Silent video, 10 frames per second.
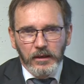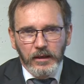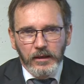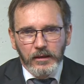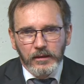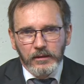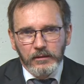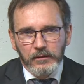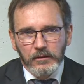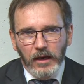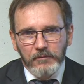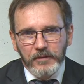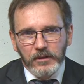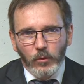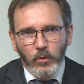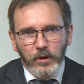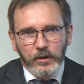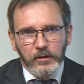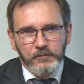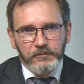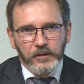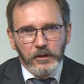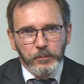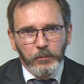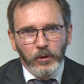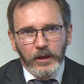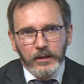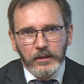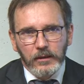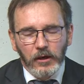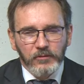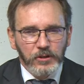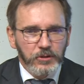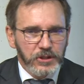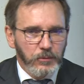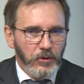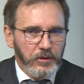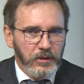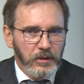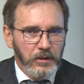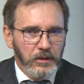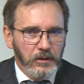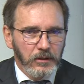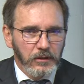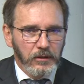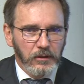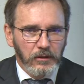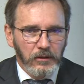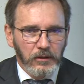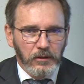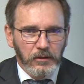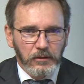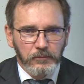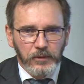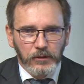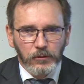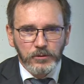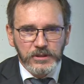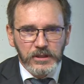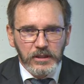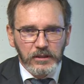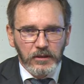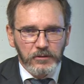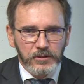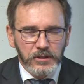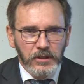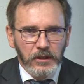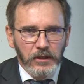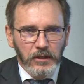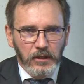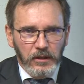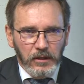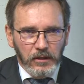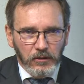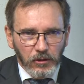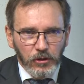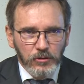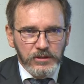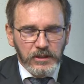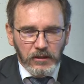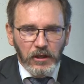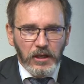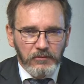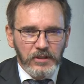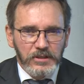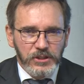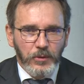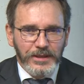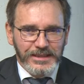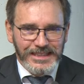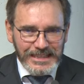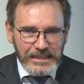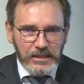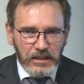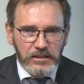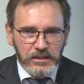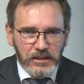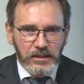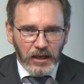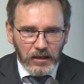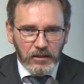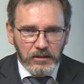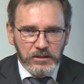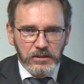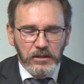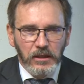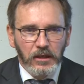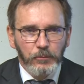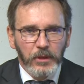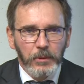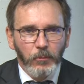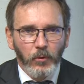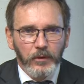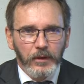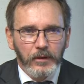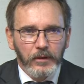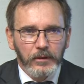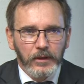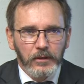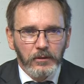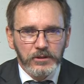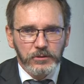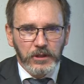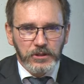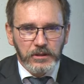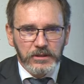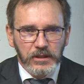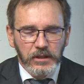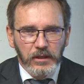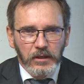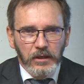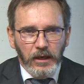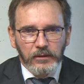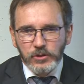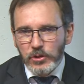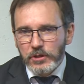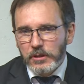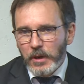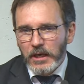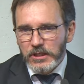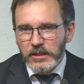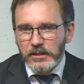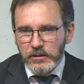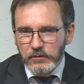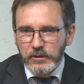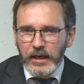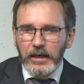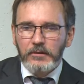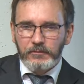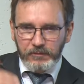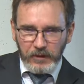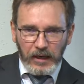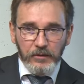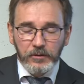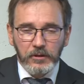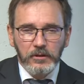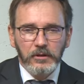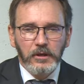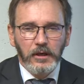and I think the work of people like Arvind Krishnamurthy and Anno Lustig and others concludes that a lot of it is USD. It's the dollars, maybe more than the U.S. Treasuries, and so you could imagine that you would have other